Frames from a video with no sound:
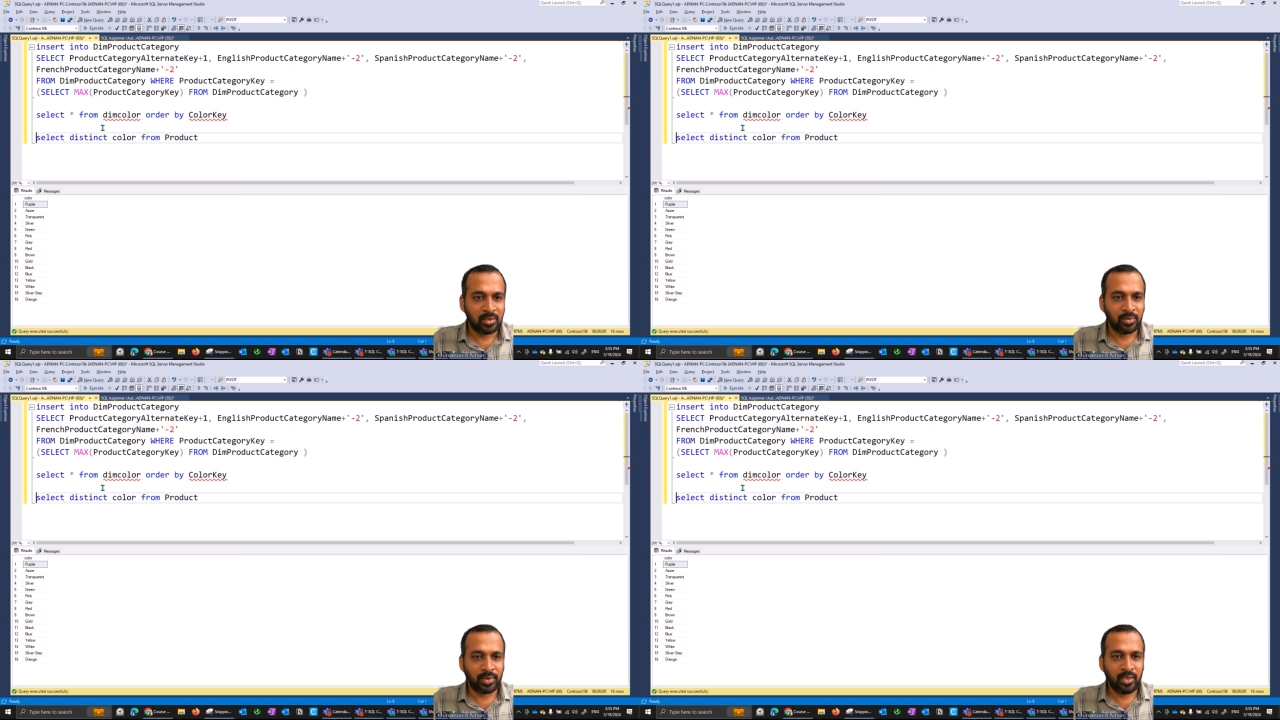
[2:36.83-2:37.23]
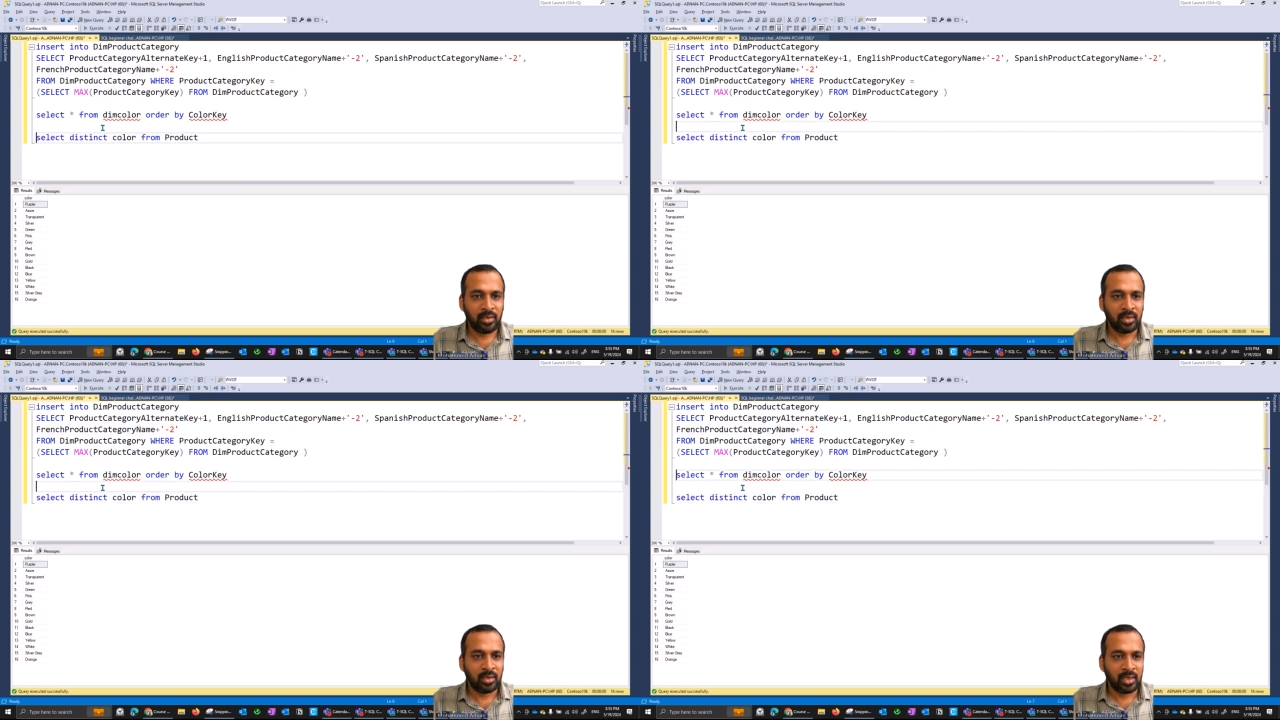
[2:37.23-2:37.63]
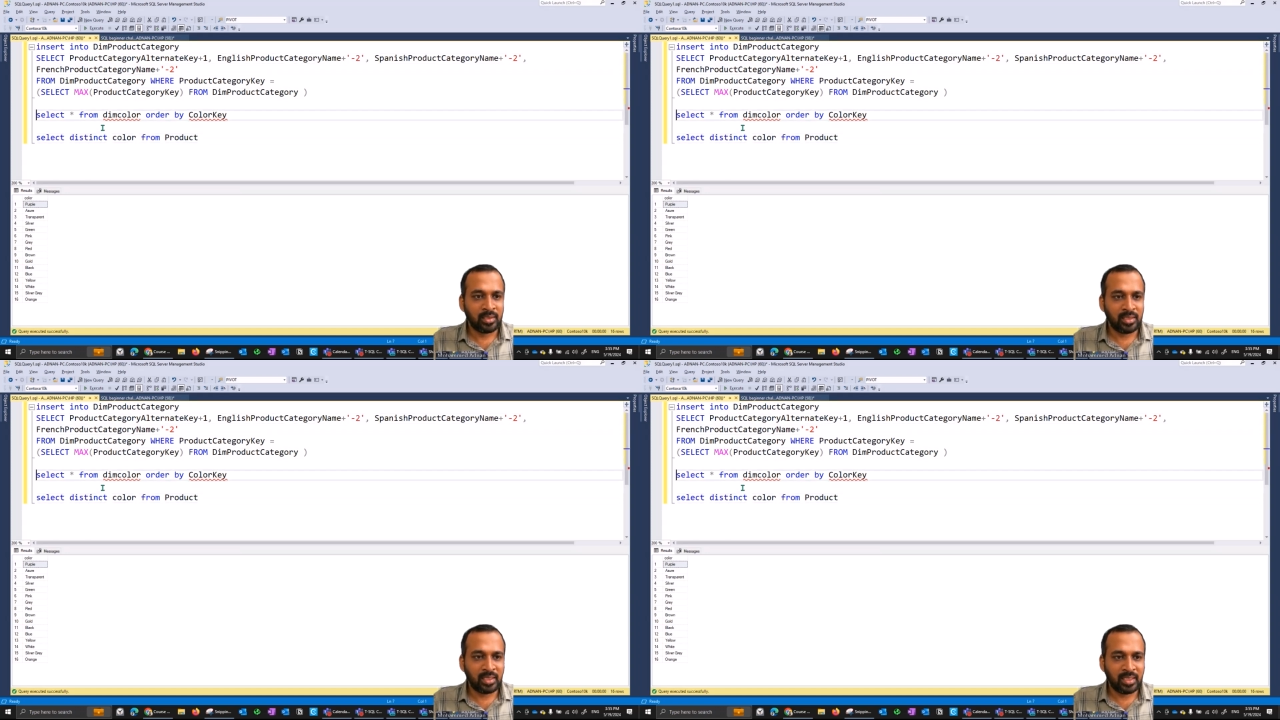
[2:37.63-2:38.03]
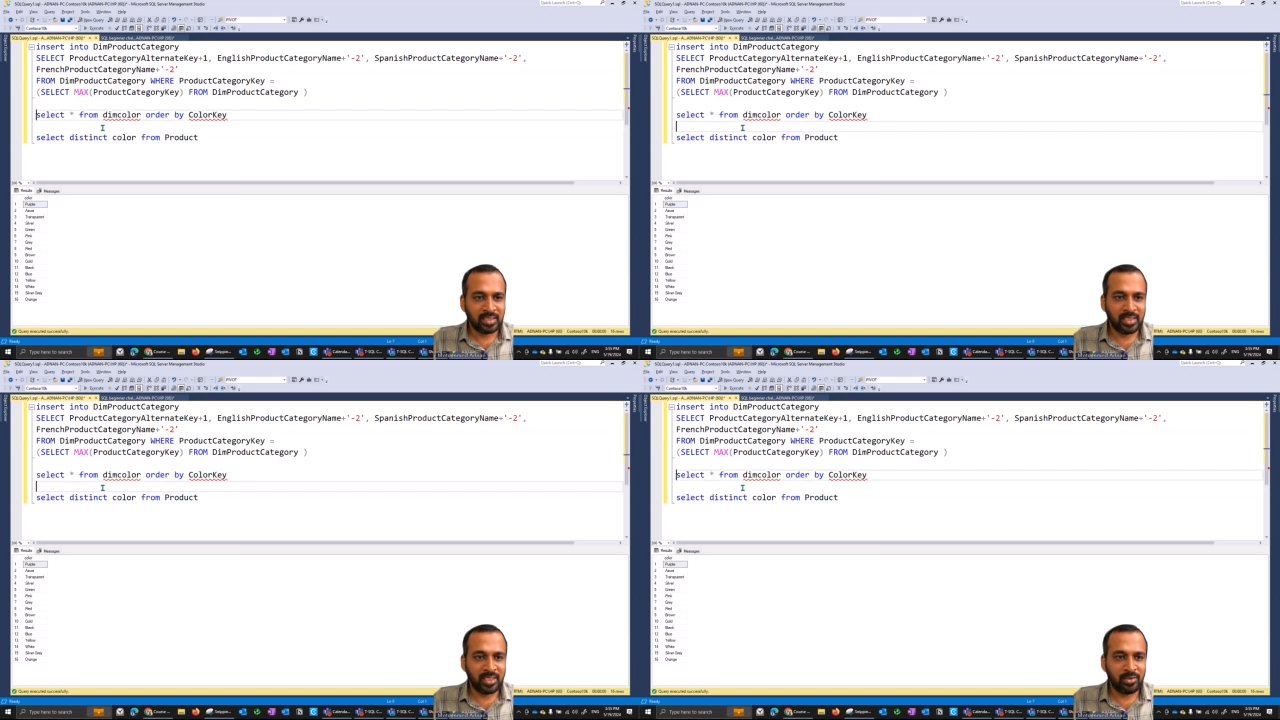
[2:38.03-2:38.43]
okay, and then
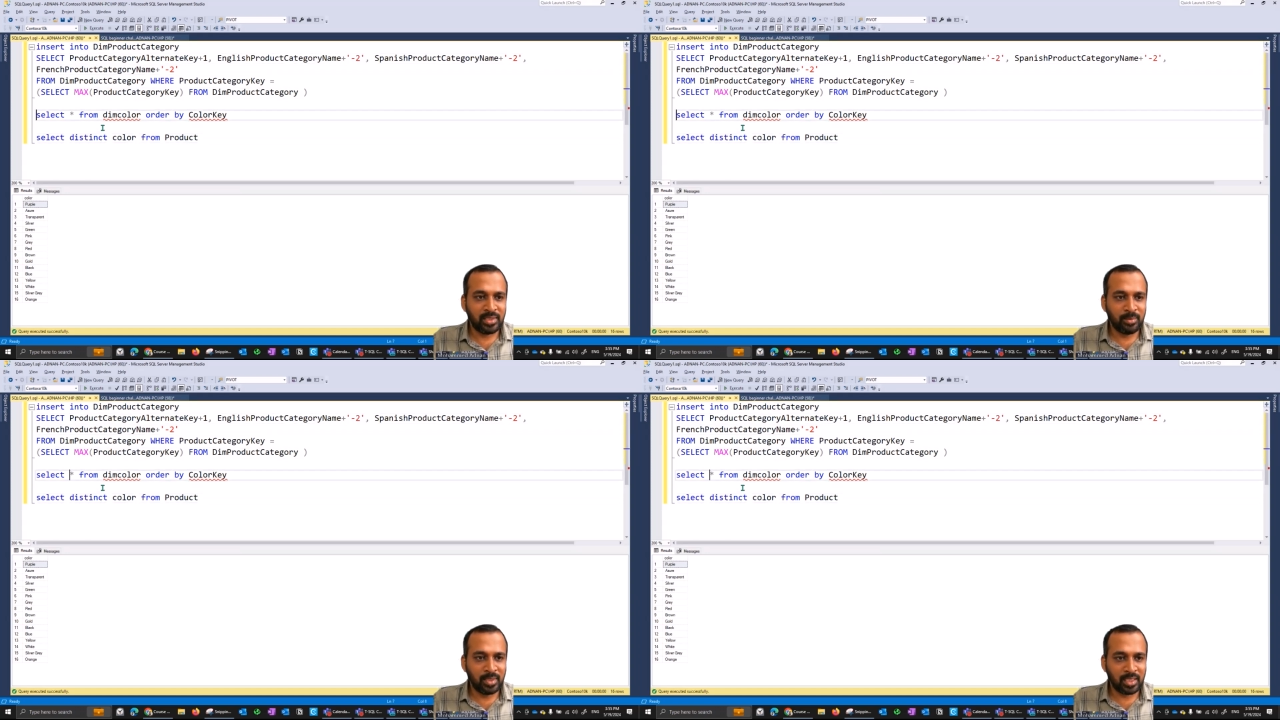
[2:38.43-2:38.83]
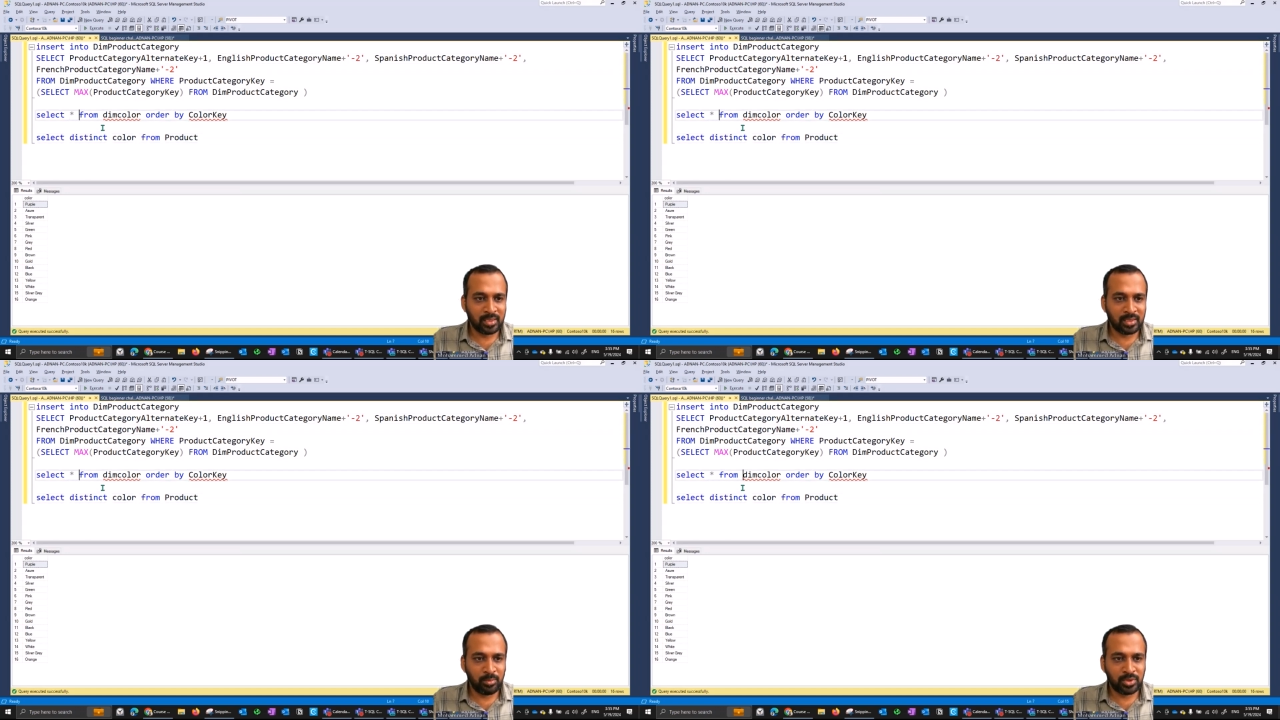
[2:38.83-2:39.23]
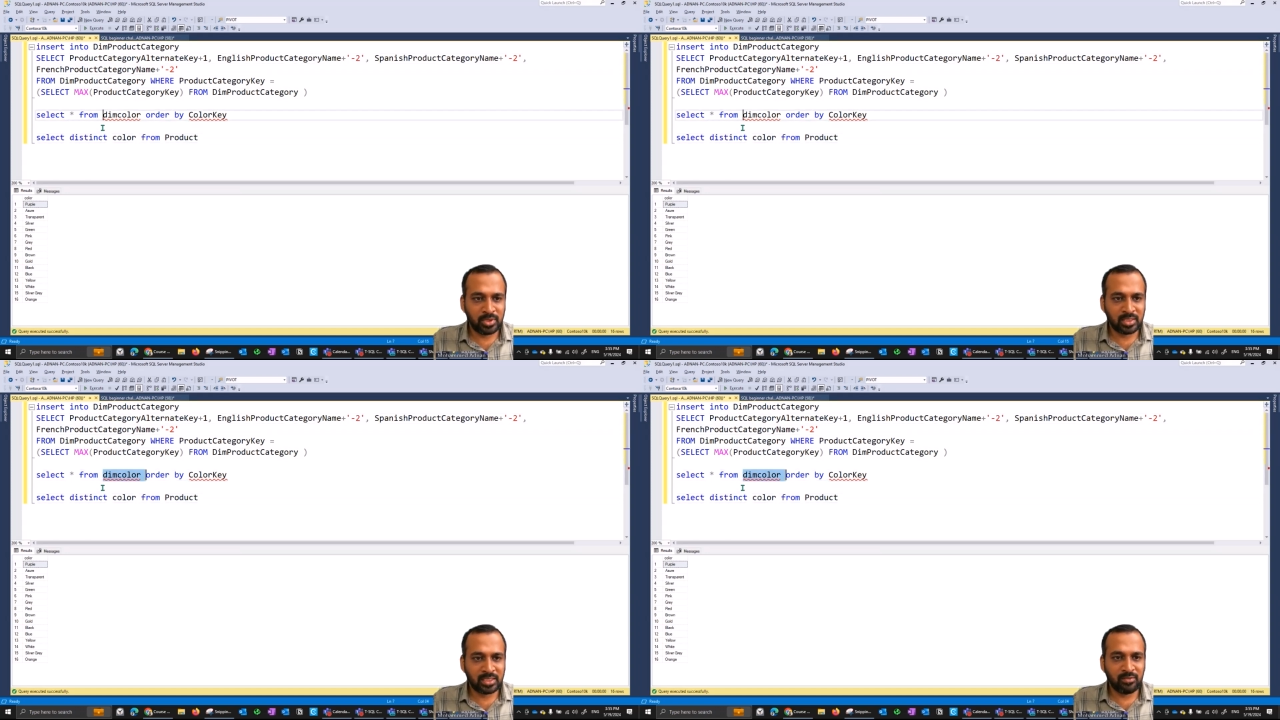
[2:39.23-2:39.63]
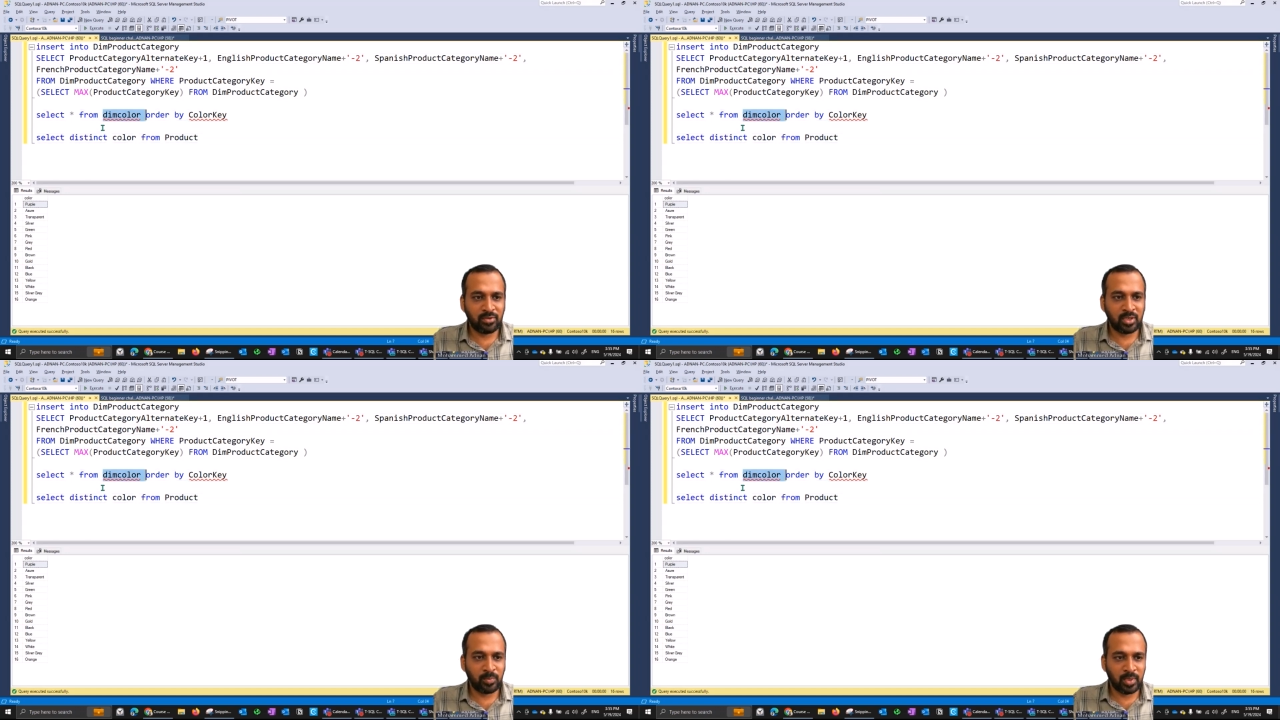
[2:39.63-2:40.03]
insert into dim color. I'm using the same
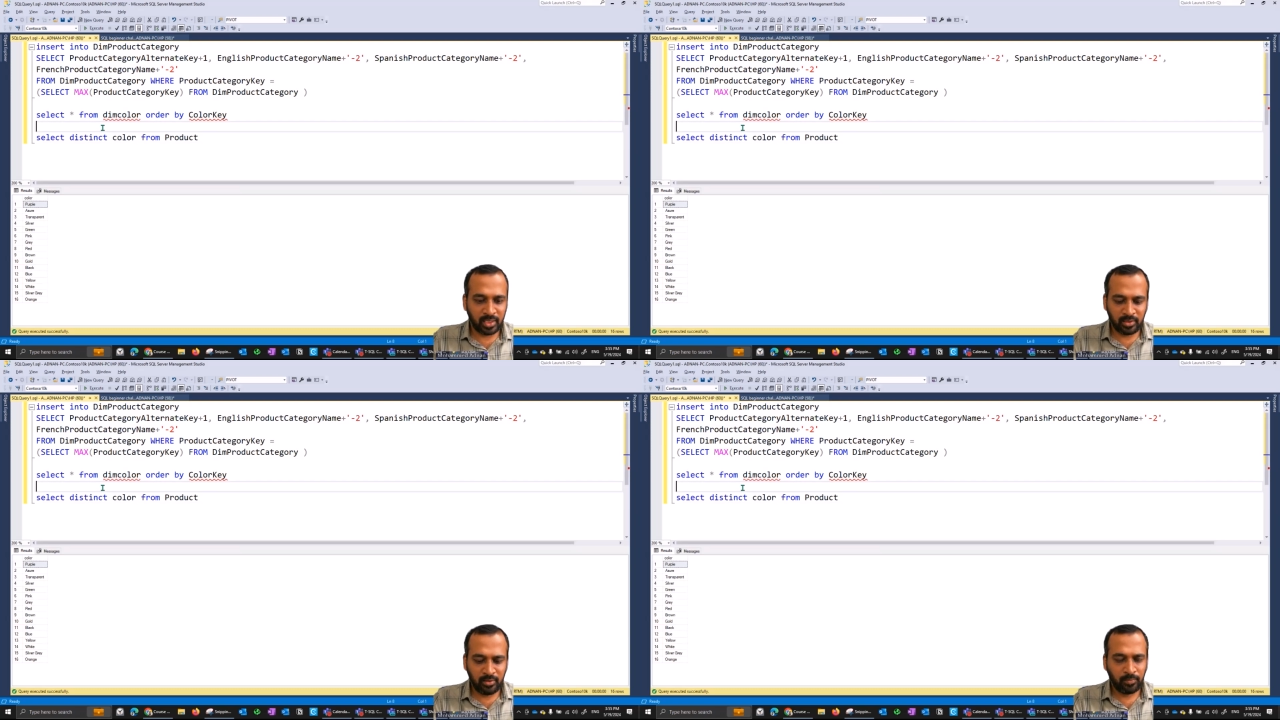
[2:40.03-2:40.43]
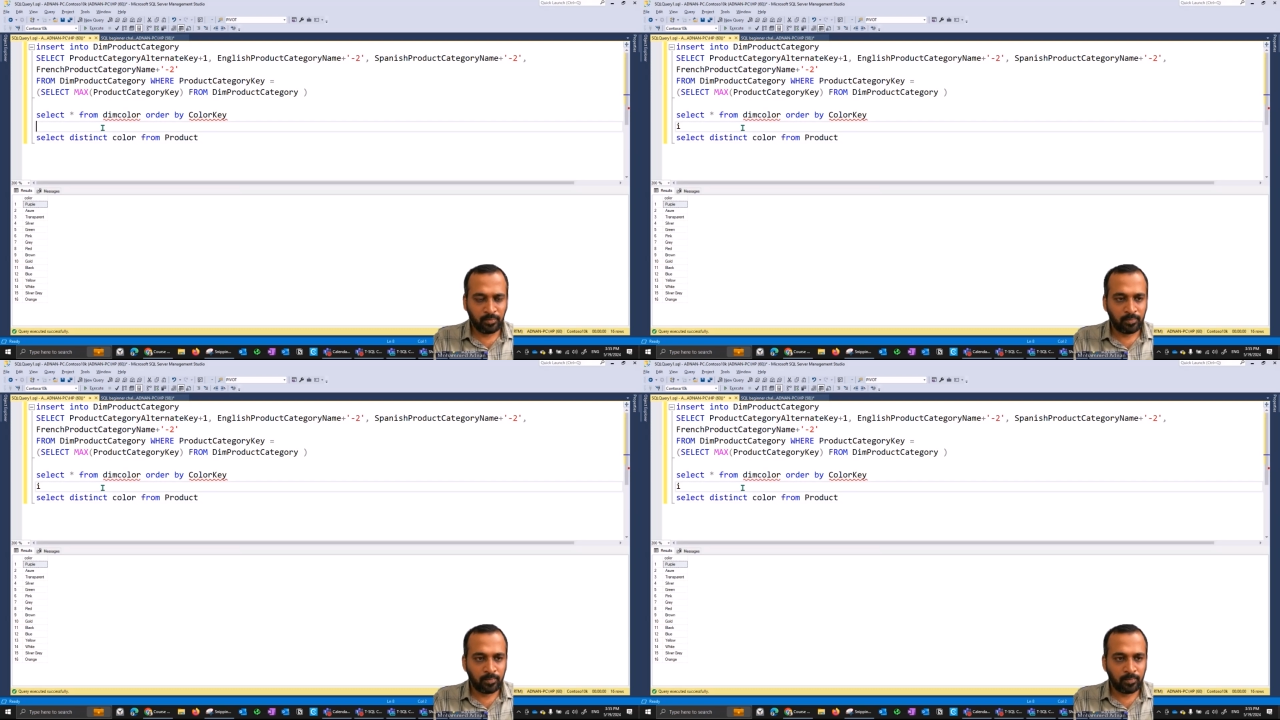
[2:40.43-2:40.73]
formula here.